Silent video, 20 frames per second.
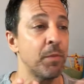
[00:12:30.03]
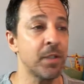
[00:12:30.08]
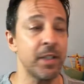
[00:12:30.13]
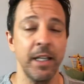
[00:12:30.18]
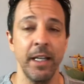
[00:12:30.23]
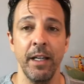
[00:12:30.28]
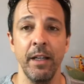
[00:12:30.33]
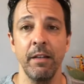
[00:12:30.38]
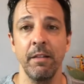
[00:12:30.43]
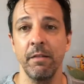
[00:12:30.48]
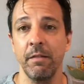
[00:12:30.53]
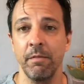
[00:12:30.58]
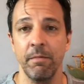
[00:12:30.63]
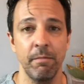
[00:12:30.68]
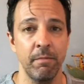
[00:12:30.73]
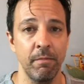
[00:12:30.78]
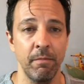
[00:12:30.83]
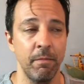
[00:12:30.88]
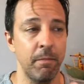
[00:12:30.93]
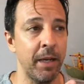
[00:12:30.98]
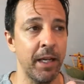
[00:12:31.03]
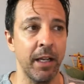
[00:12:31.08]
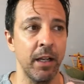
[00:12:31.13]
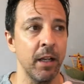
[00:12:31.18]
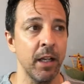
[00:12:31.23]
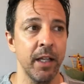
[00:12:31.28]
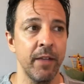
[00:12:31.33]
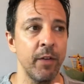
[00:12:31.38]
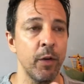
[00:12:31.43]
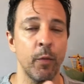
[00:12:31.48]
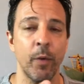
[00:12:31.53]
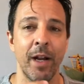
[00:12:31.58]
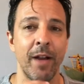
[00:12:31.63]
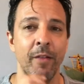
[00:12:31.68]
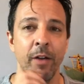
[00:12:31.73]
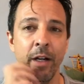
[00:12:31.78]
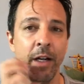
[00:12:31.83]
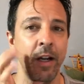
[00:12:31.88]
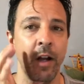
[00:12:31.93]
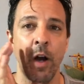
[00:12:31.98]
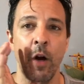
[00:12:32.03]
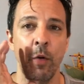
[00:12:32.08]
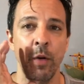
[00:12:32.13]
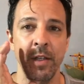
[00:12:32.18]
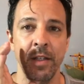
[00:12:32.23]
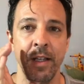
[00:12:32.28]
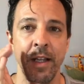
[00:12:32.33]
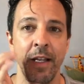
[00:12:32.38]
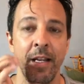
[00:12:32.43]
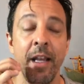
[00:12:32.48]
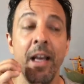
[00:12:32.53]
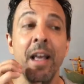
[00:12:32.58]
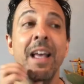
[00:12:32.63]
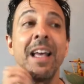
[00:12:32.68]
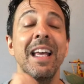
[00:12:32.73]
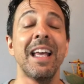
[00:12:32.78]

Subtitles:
singing, making a living, whatever, it always did,